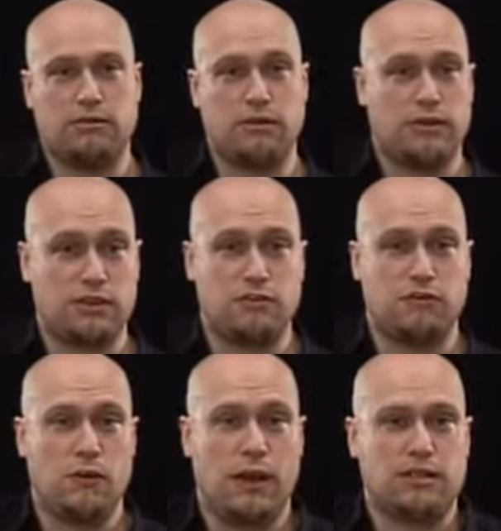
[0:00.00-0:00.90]
there's a
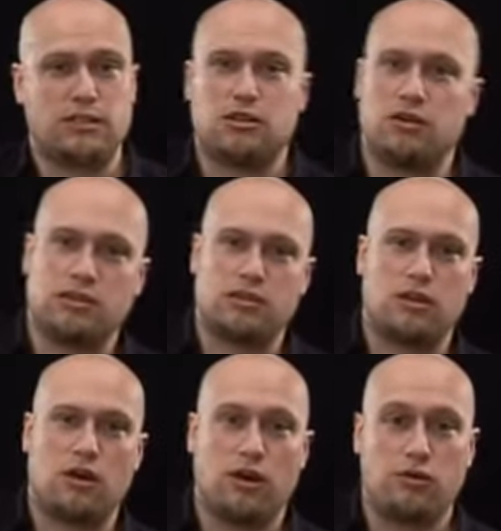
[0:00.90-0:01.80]
few exercises that
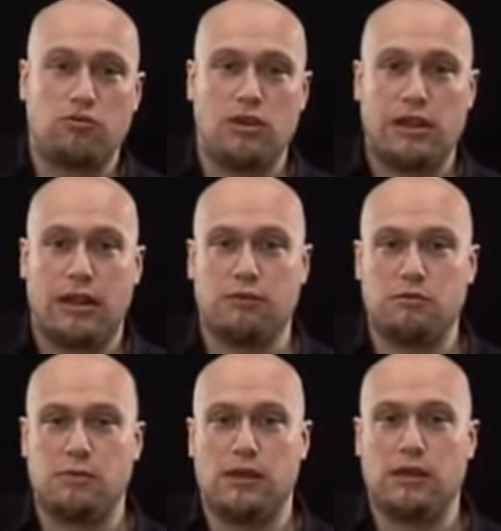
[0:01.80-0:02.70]
kind of really
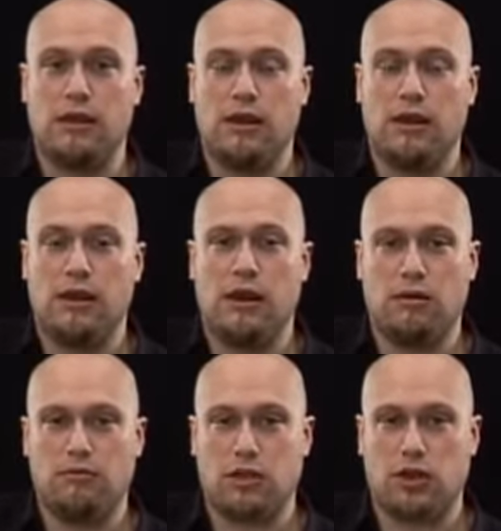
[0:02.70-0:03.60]
helped me
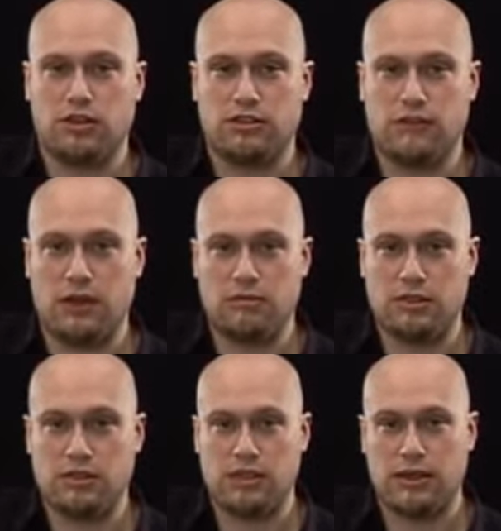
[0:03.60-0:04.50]
kind of develop
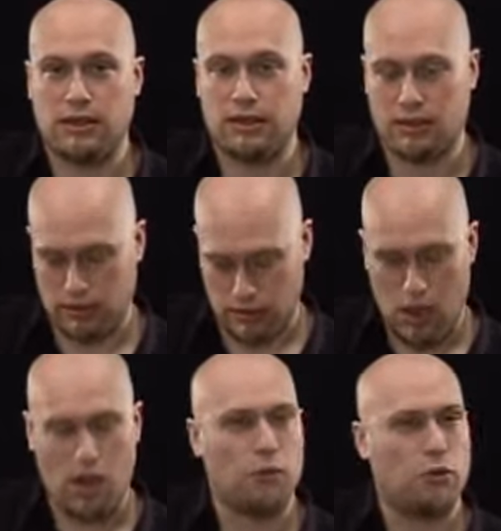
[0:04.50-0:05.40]
this technique. And
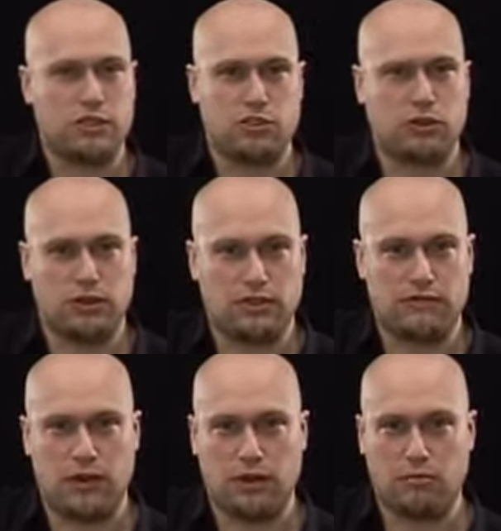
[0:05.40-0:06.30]
I'm always trying to
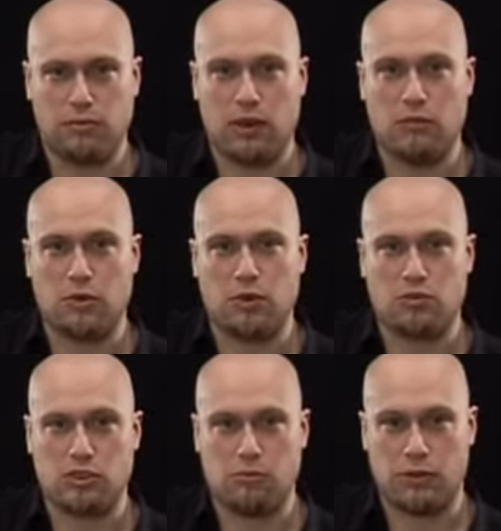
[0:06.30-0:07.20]
develop my
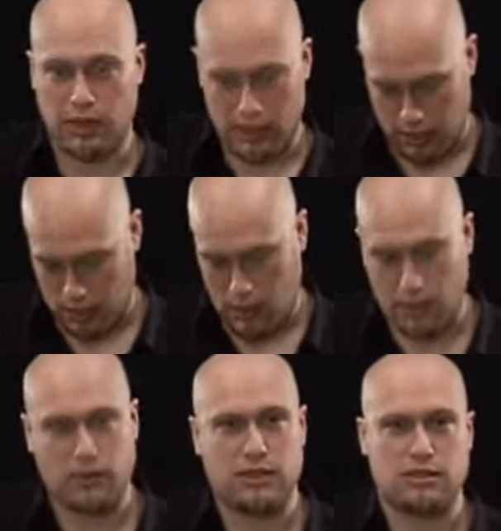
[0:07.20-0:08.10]
alternate picking anyway,
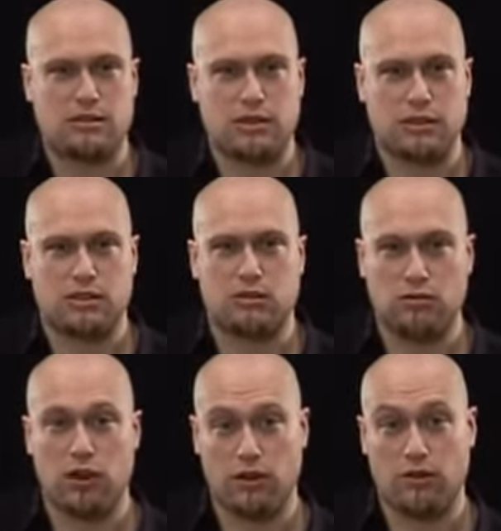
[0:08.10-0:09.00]
but these are things that
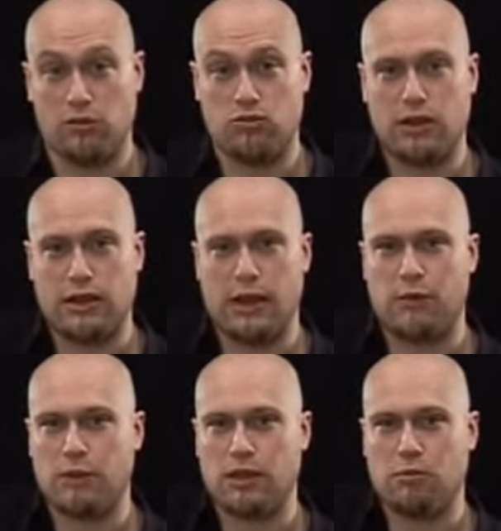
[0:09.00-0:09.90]
have really
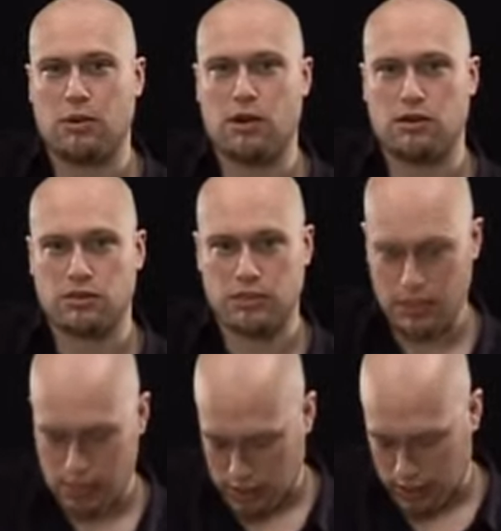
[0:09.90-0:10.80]
helped me in the past.
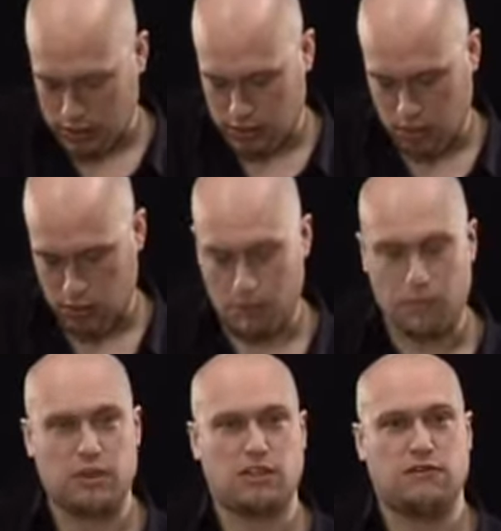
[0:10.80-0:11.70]
So
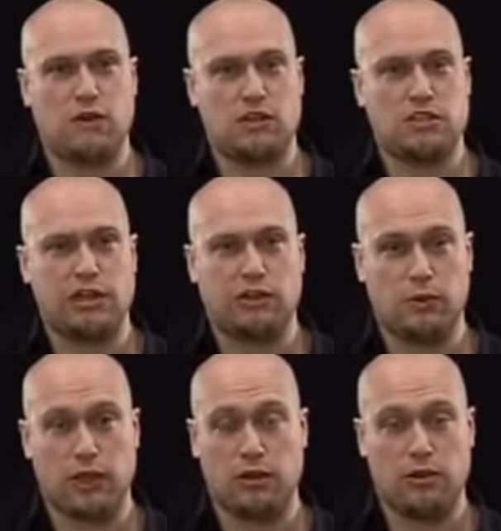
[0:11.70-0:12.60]
this first lick that
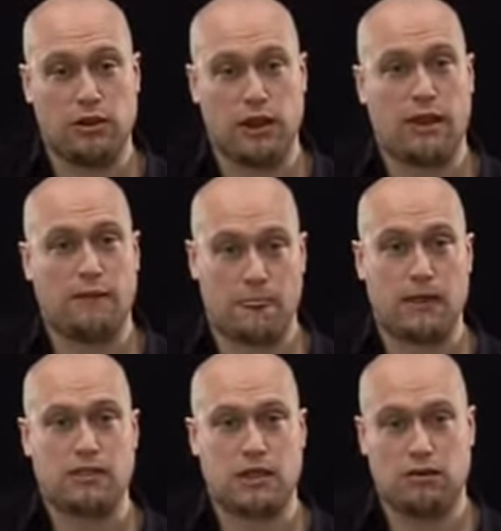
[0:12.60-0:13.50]
we're going to look at
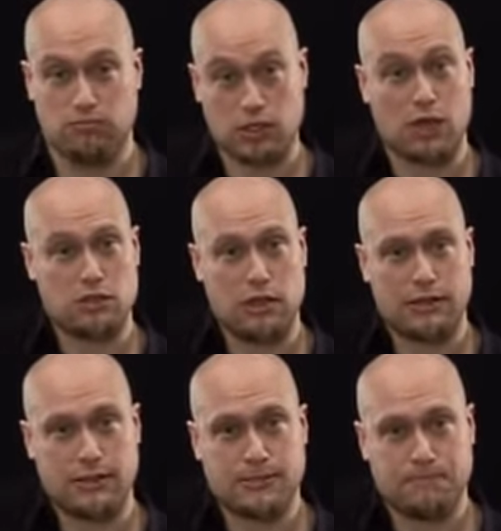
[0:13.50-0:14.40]
goes like
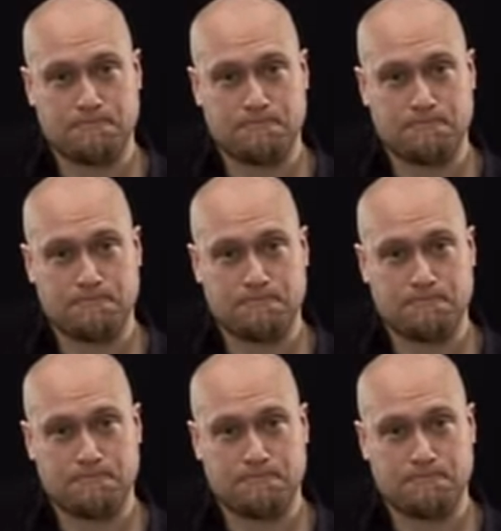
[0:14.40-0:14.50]
this.